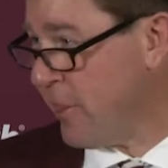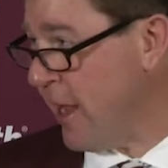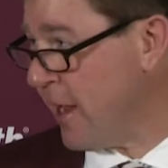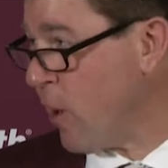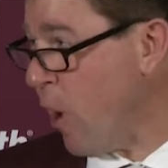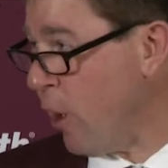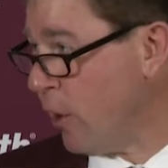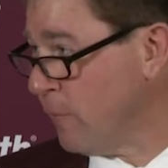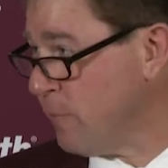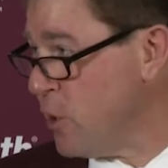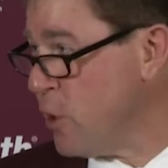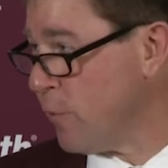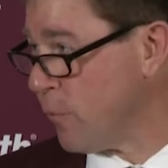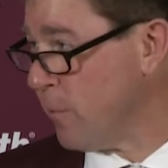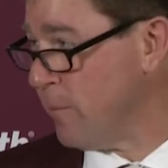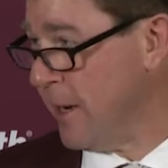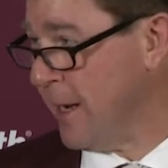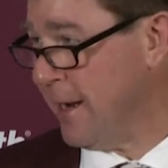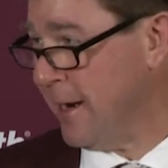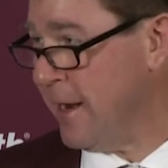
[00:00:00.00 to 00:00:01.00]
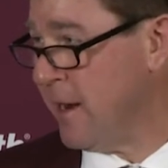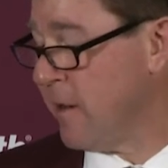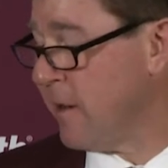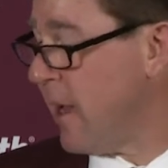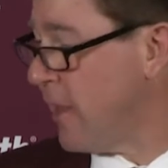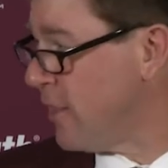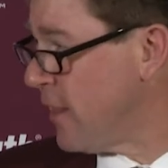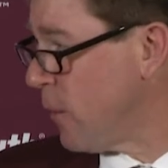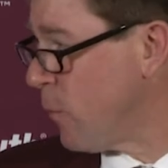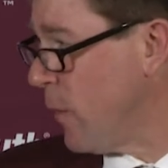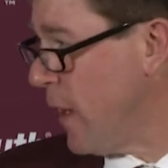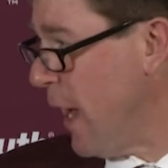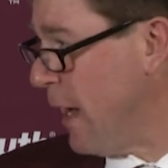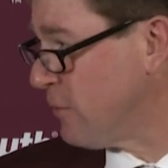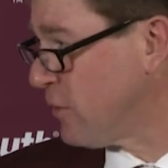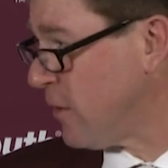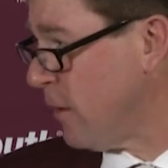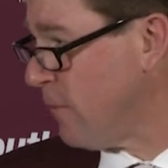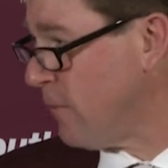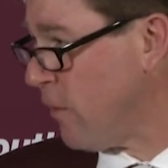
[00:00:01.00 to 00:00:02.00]
to thank all of you for being here. And I think we
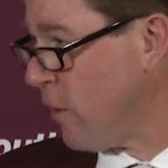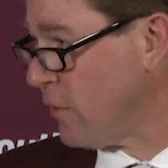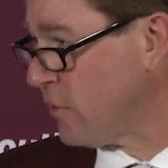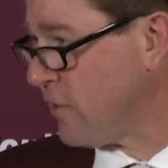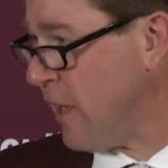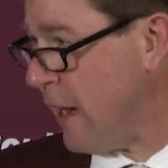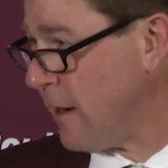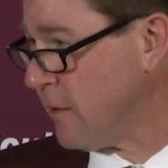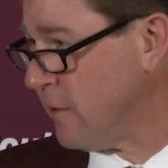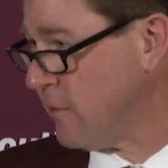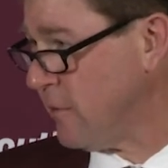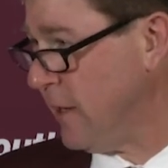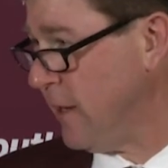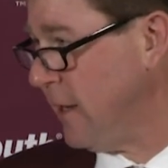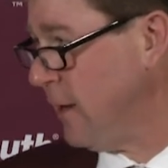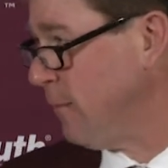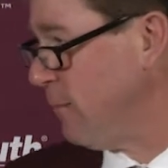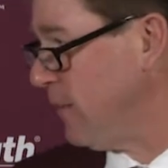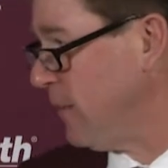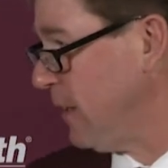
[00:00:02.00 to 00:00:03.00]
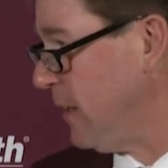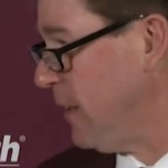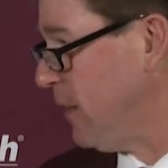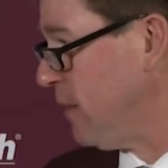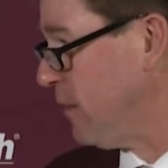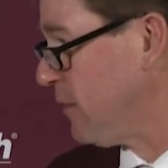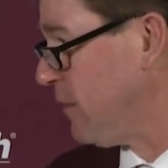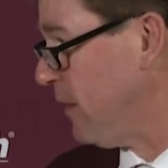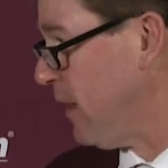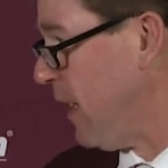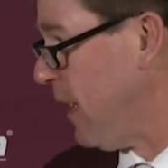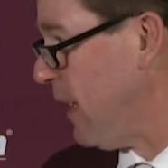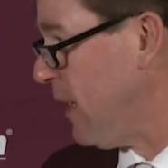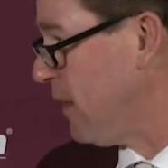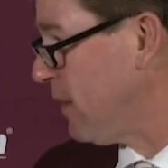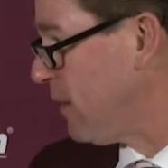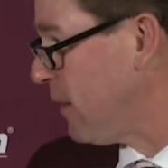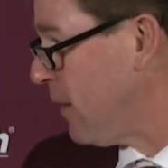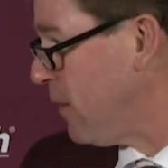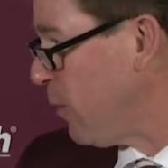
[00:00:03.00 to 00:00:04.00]
have some of our soccer team here
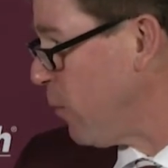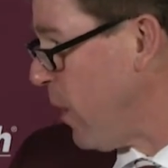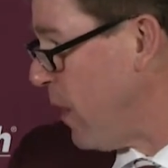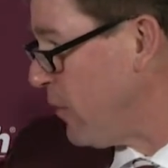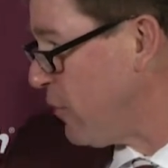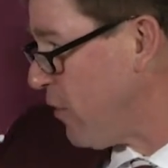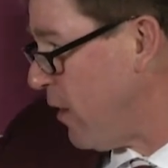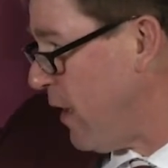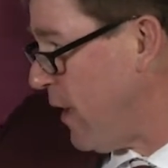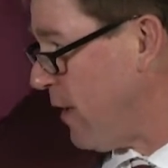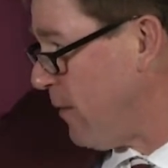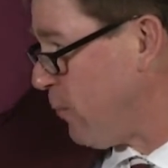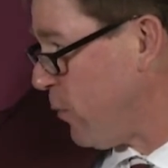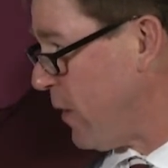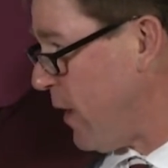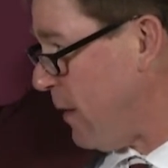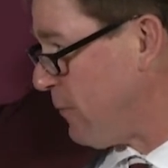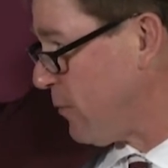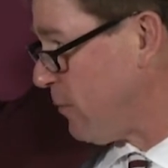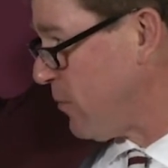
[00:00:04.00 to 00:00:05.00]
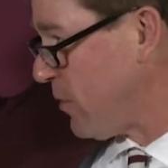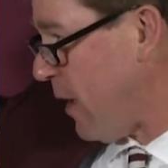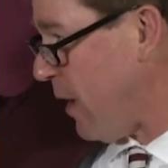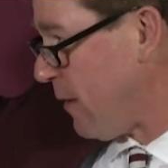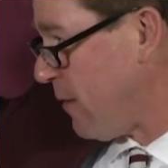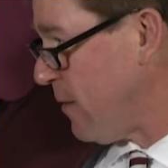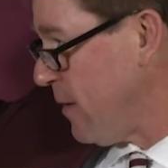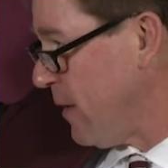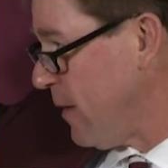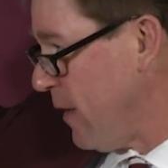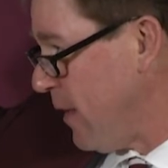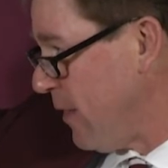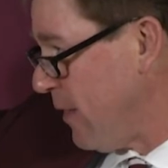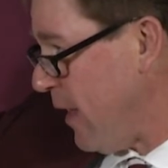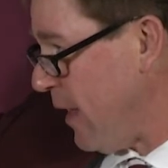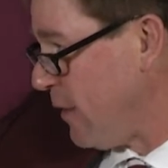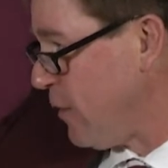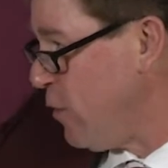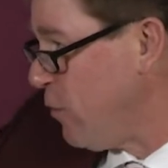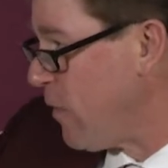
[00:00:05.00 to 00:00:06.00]
today. Can you raise your hand if we have some soccer?
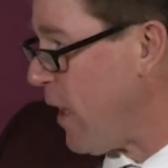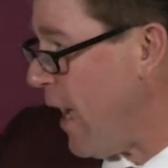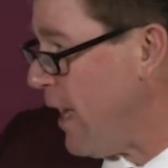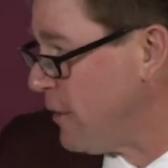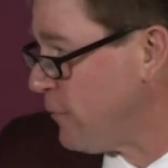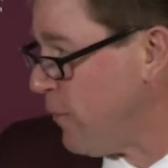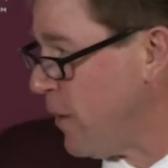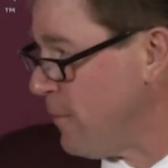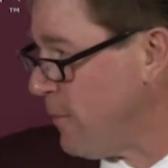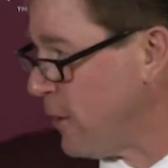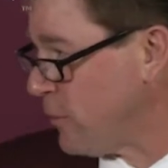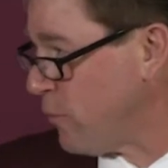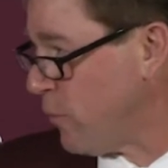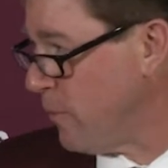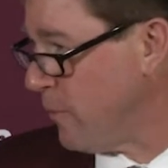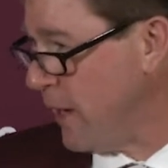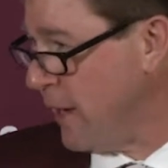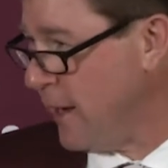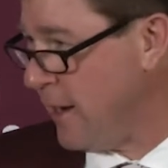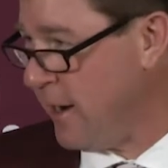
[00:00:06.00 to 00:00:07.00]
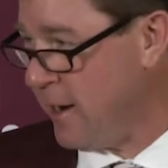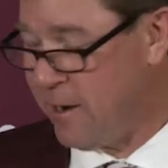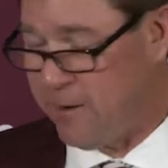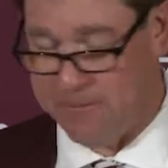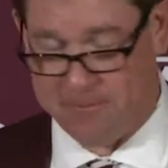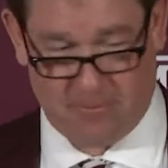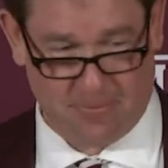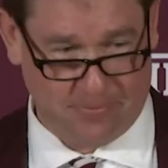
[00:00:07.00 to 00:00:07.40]
Thank you guys very much for being here.